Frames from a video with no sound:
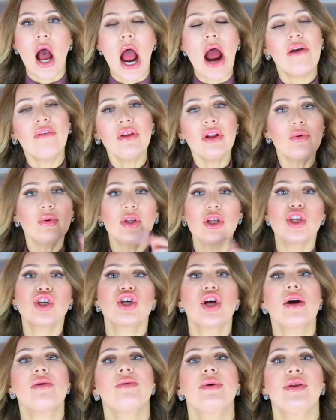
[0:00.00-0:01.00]
I really want to
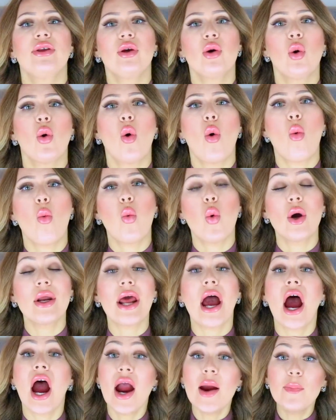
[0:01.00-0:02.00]
share with you
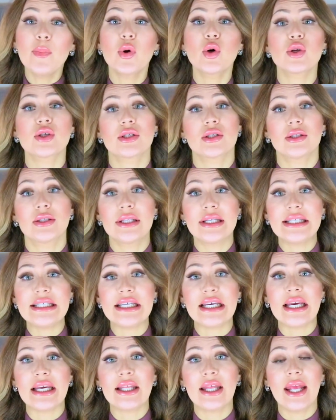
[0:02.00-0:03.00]
what I personally
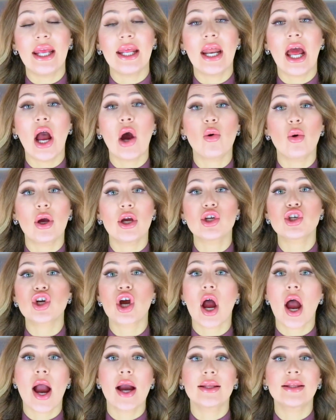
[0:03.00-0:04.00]
did and how I
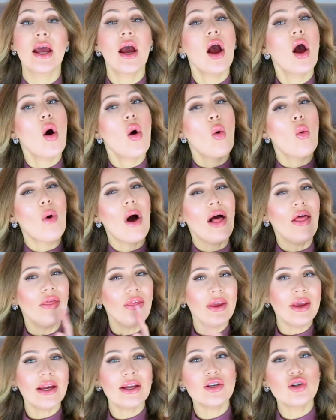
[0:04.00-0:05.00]
attract one
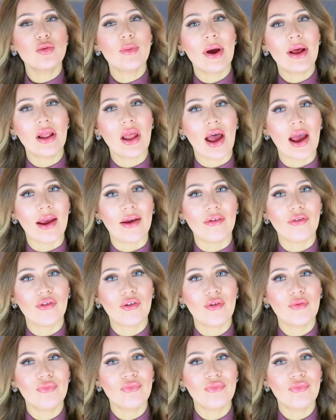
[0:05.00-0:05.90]
thing into my life.